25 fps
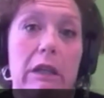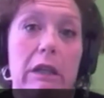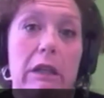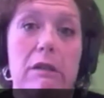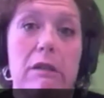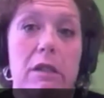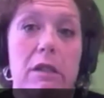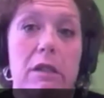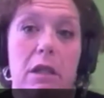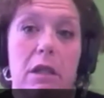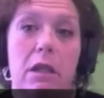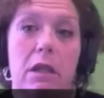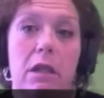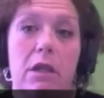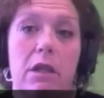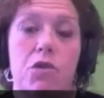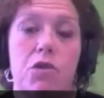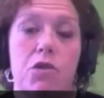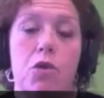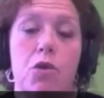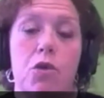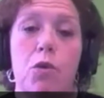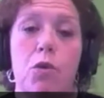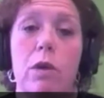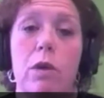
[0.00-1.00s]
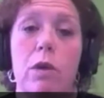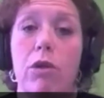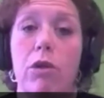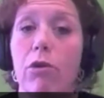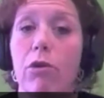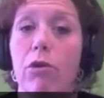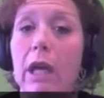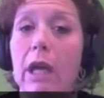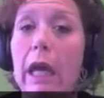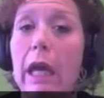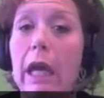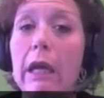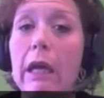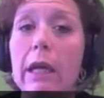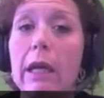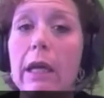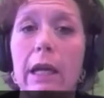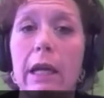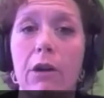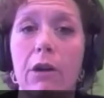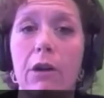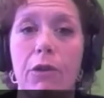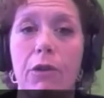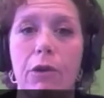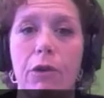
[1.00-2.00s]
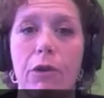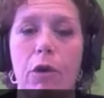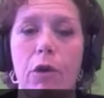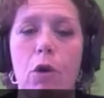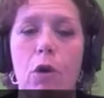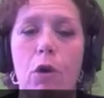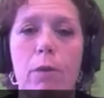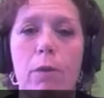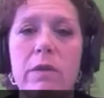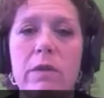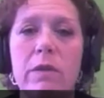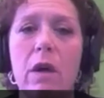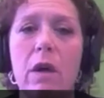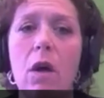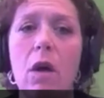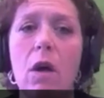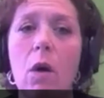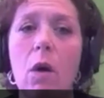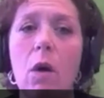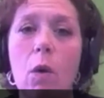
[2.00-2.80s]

in cities who either can't get out of their homes